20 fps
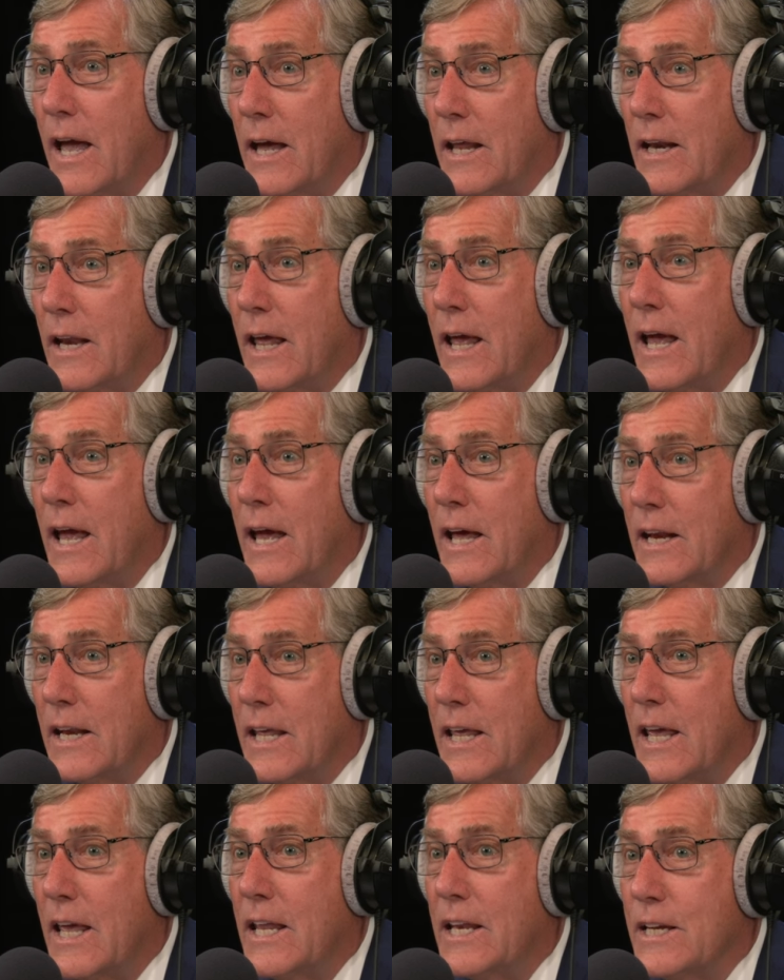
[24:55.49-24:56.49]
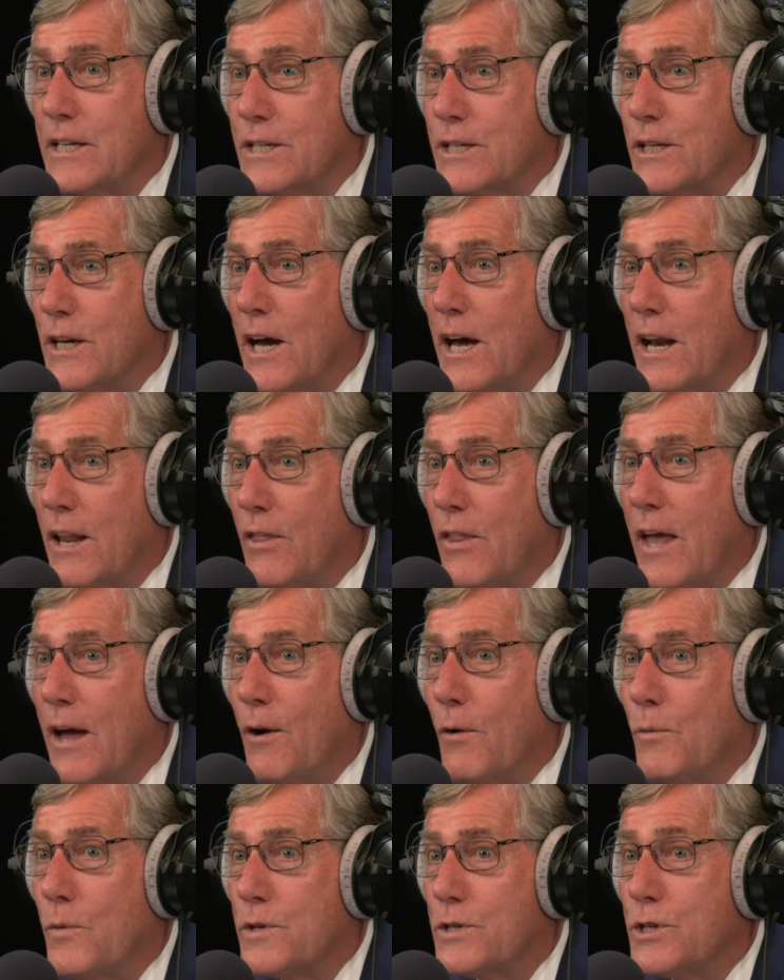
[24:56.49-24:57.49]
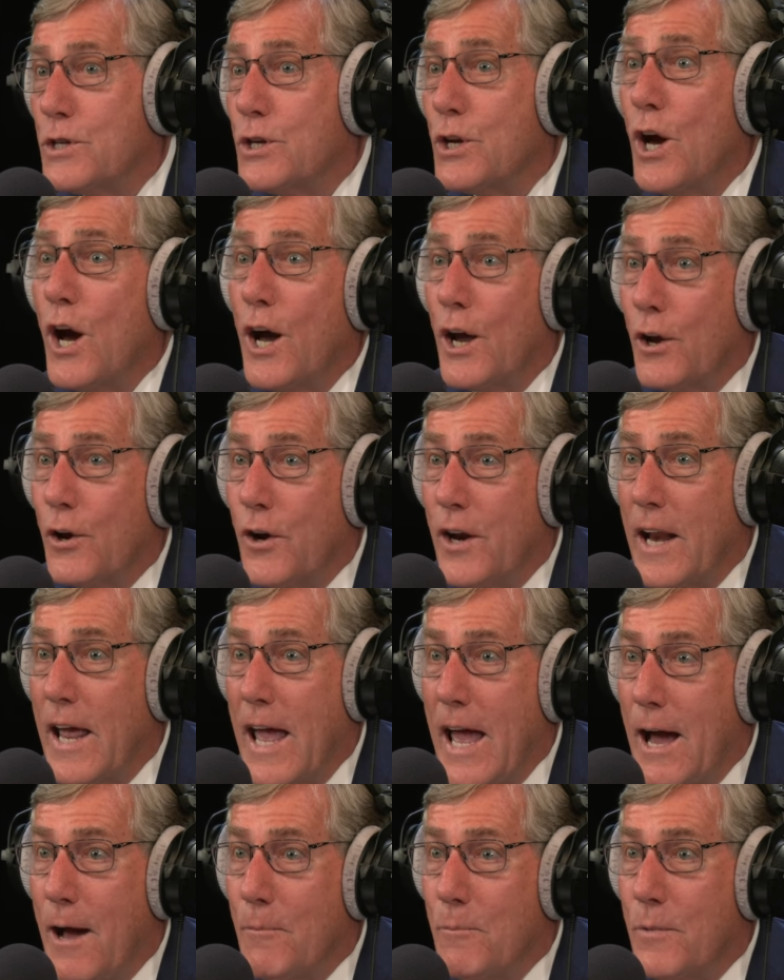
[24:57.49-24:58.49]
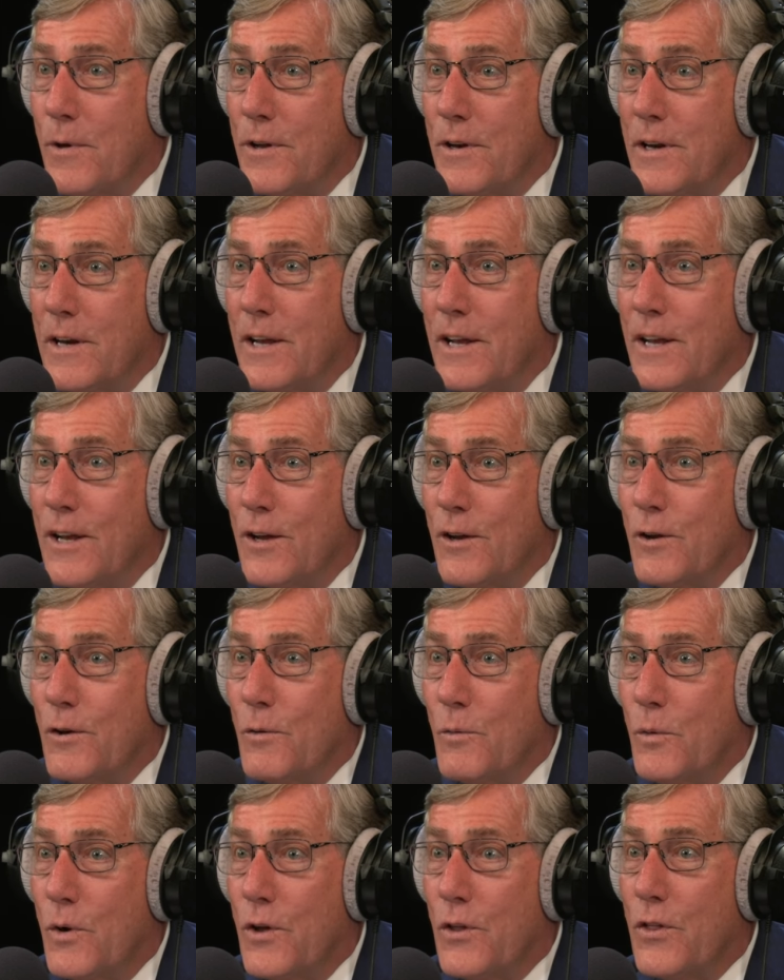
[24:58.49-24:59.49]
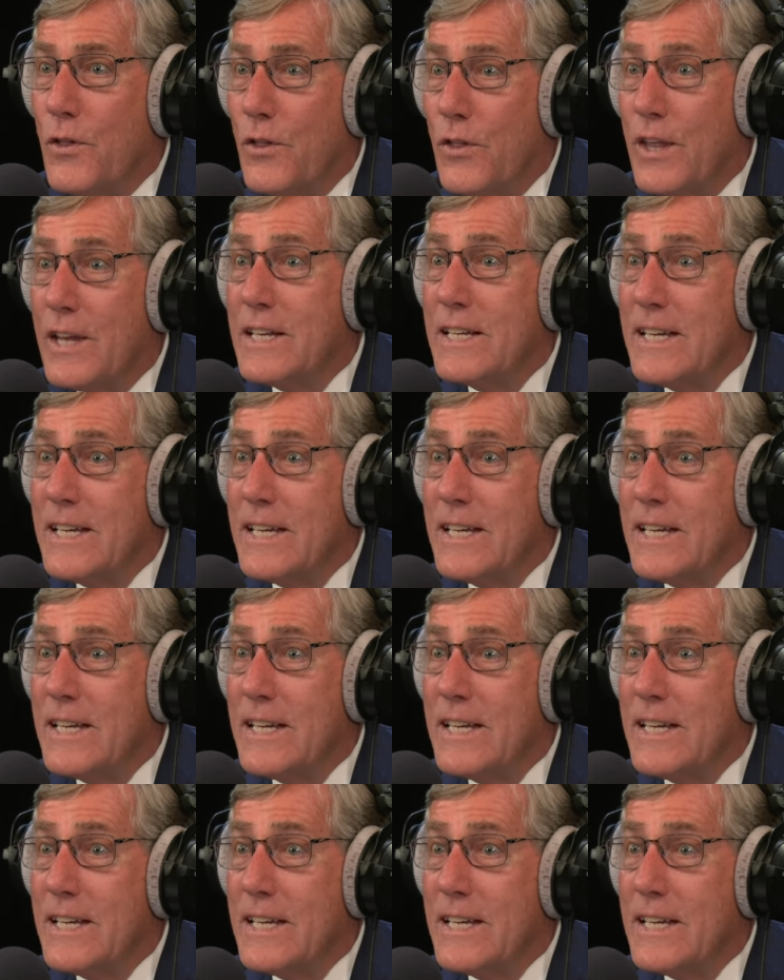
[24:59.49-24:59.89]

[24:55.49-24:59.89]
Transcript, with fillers: And and he decided that was not going to happen with the